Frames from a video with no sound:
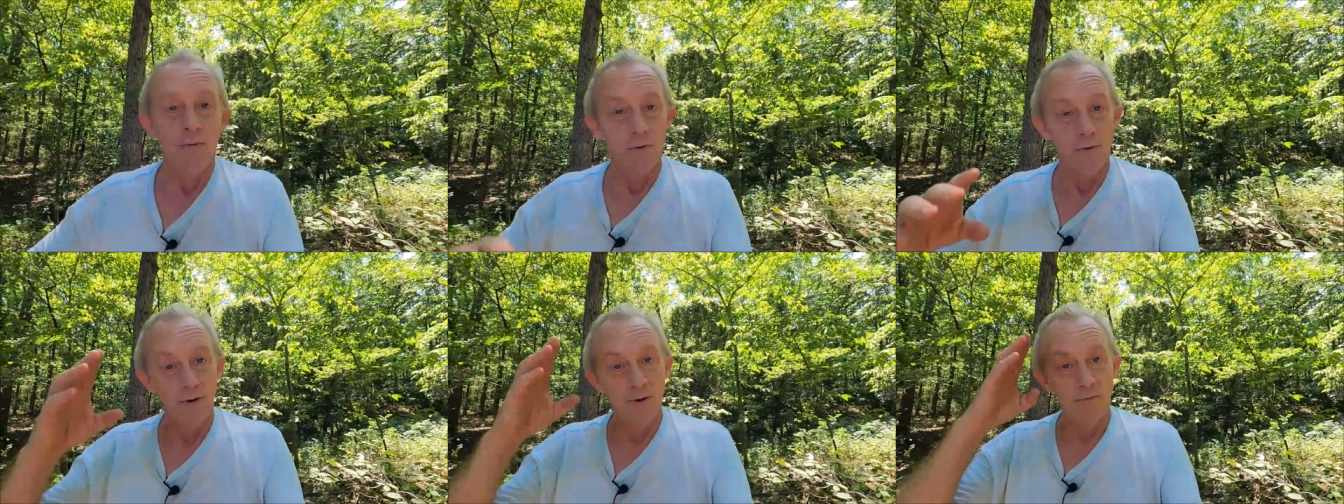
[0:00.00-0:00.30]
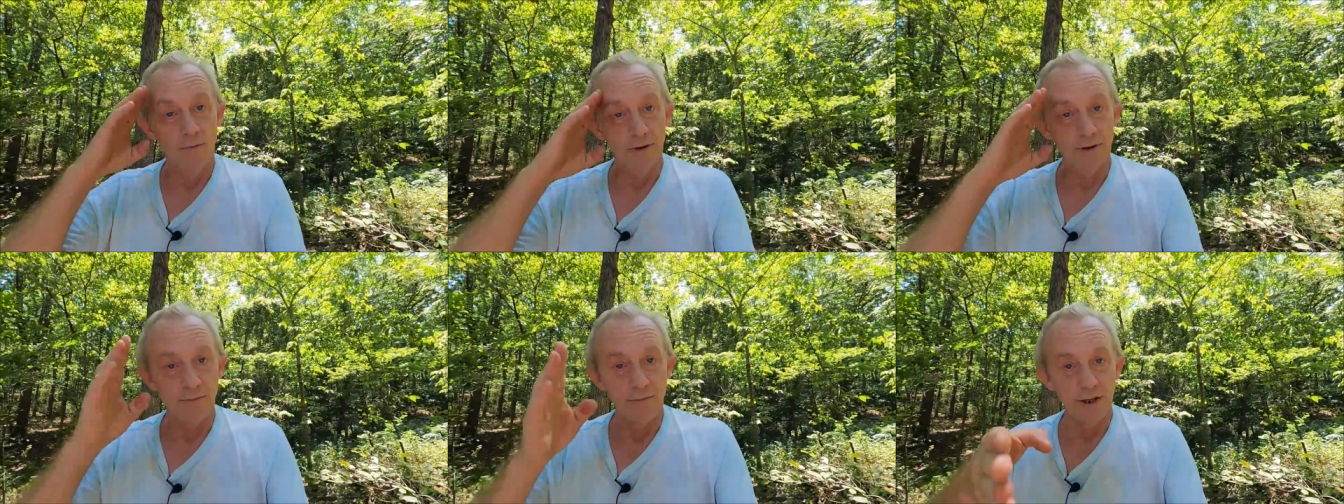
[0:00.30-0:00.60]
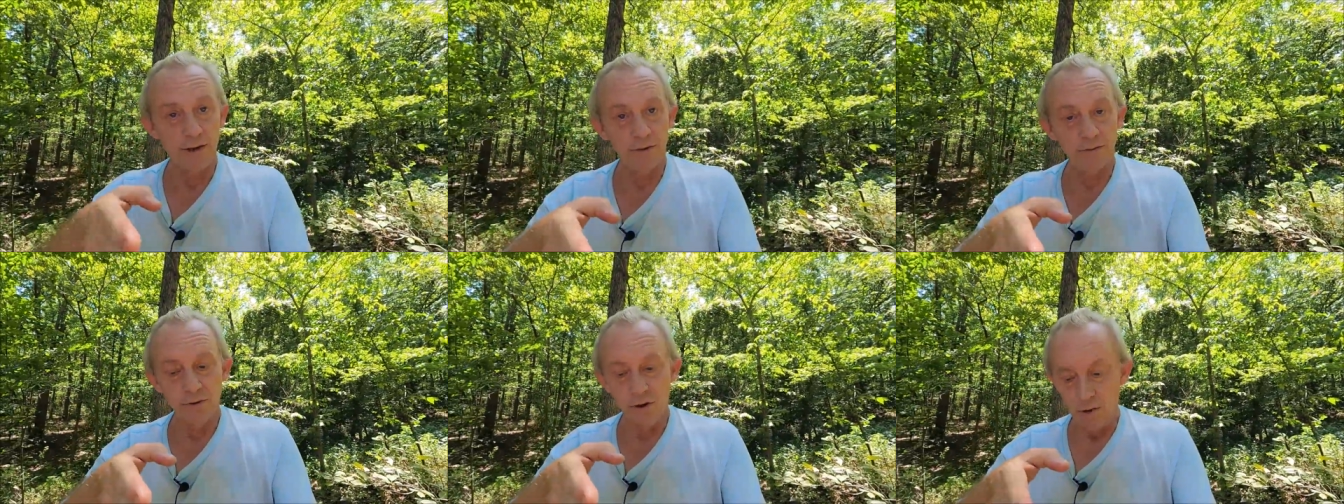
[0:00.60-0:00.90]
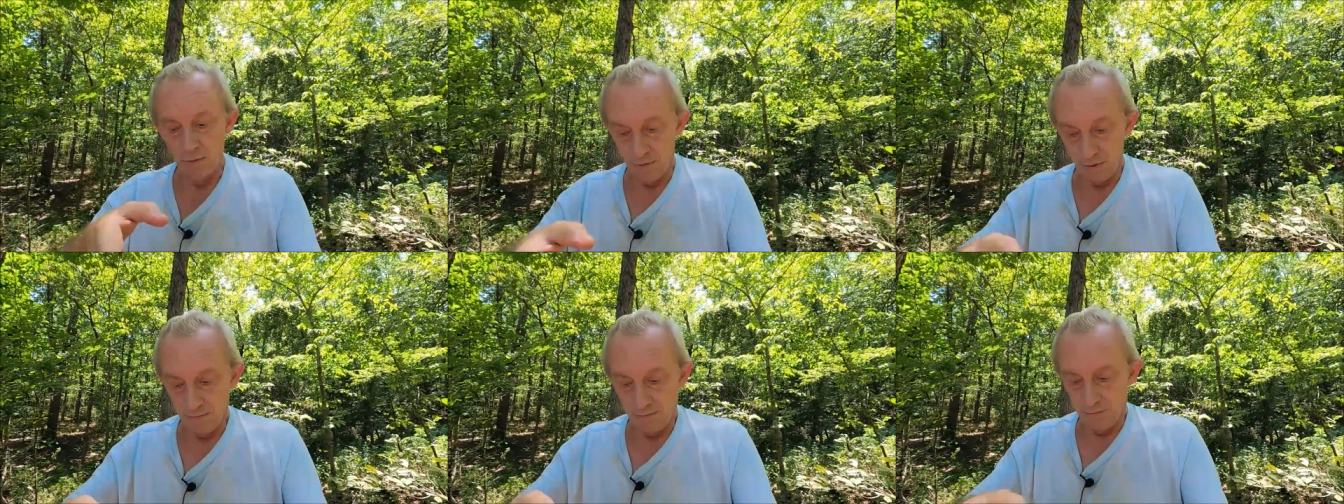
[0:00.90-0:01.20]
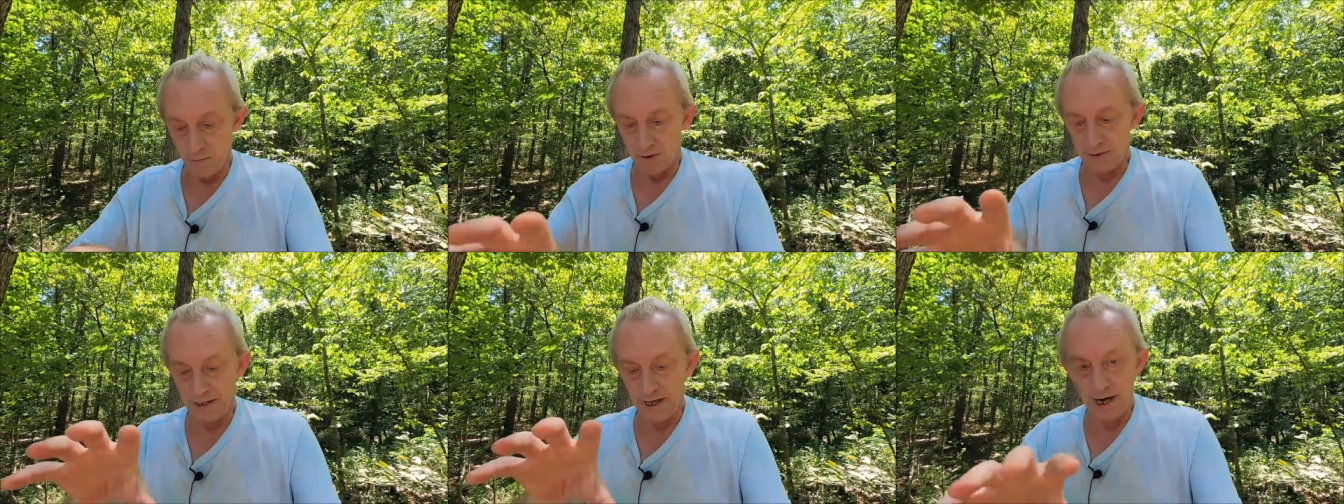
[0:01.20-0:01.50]
with a mental note
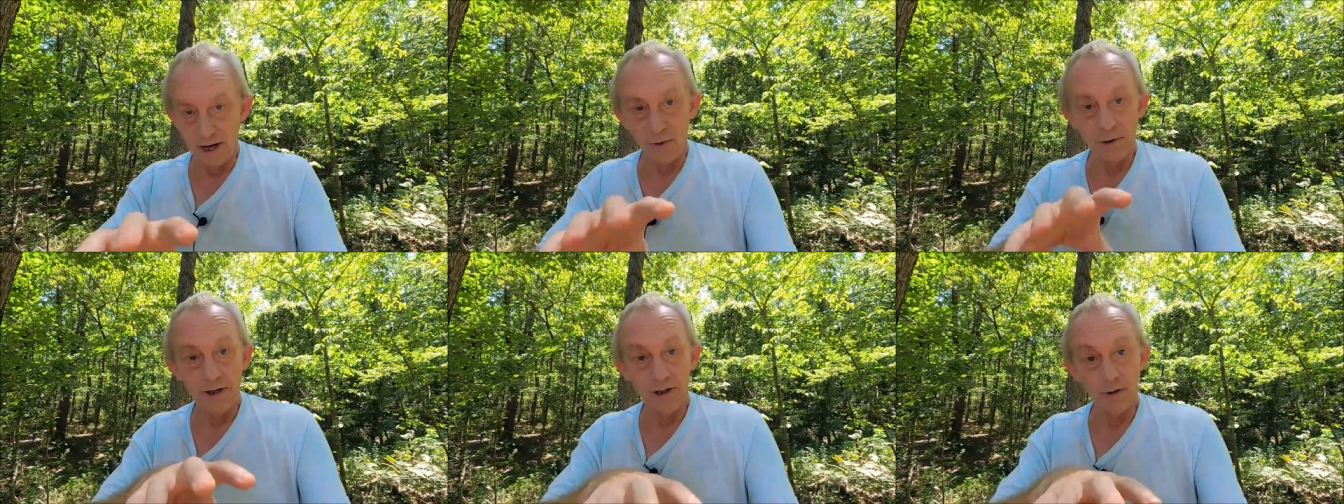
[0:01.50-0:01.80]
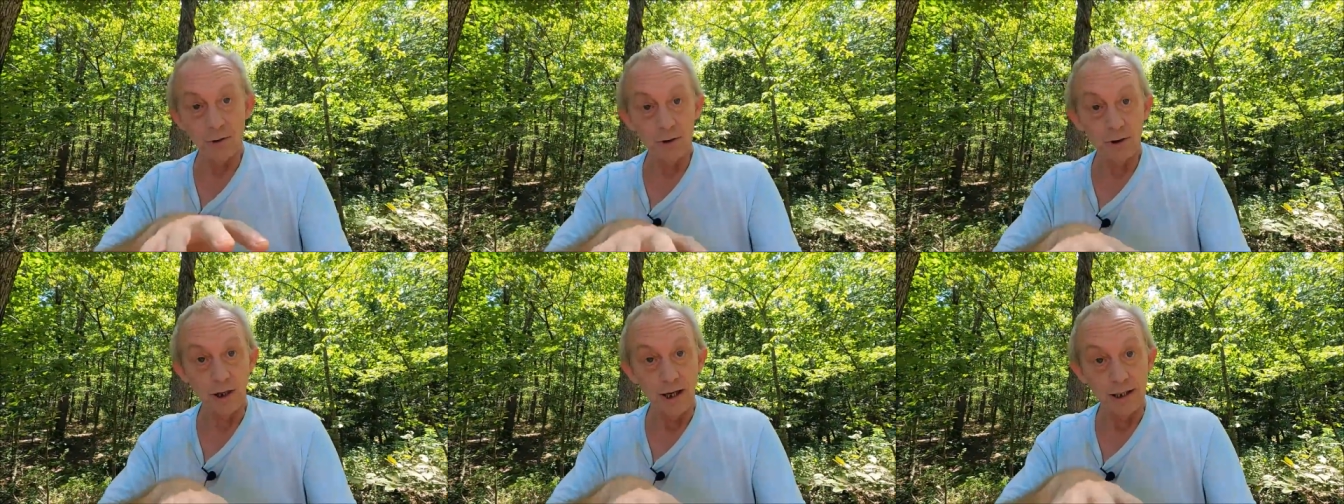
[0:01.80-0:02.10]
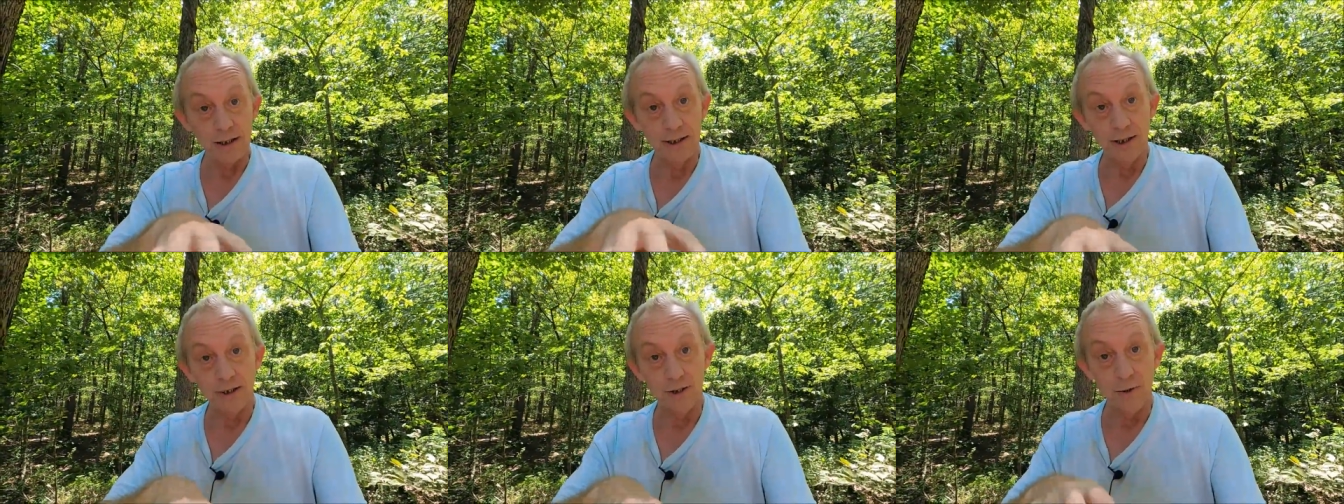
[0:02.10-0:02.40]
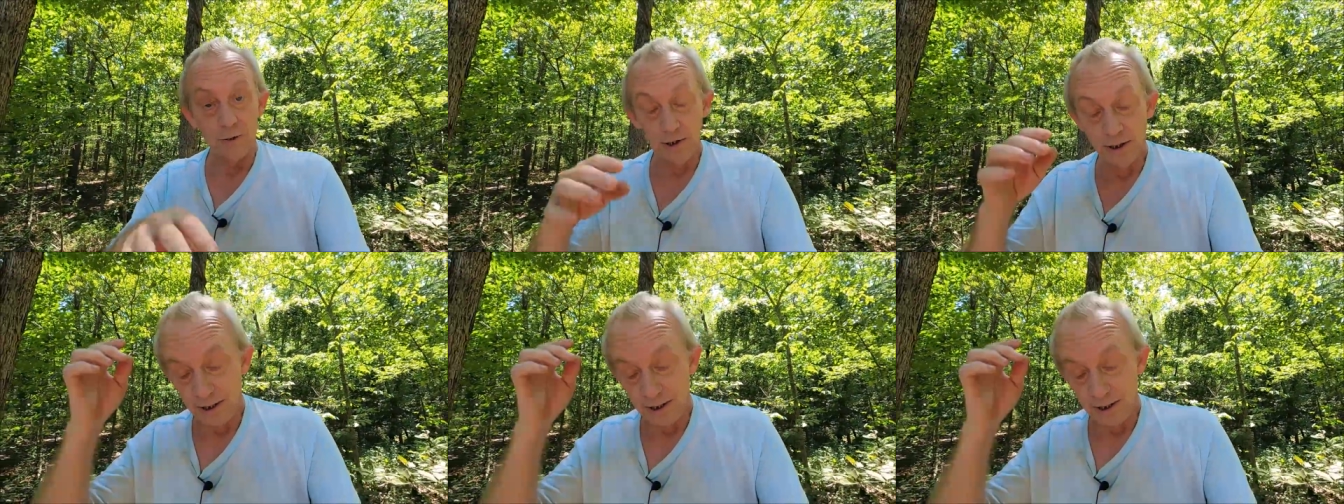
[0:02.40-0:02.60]
of what the area looked like that you